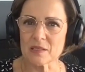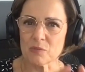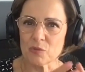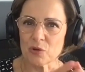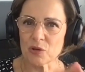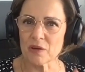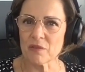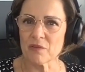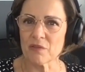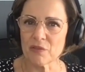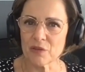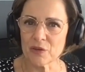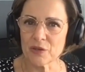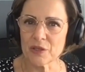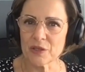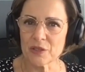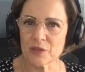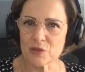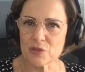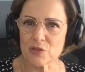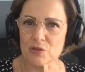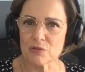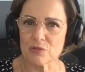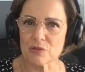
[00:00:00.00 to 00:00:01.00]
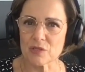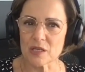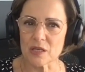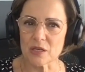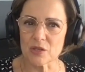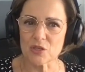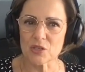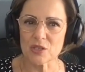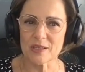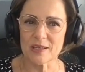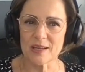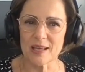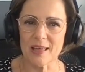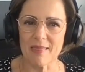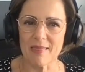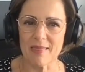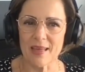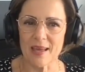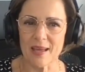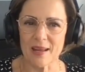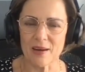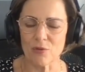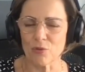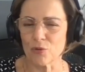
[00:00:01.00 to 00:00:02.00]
I'm working for an association and then,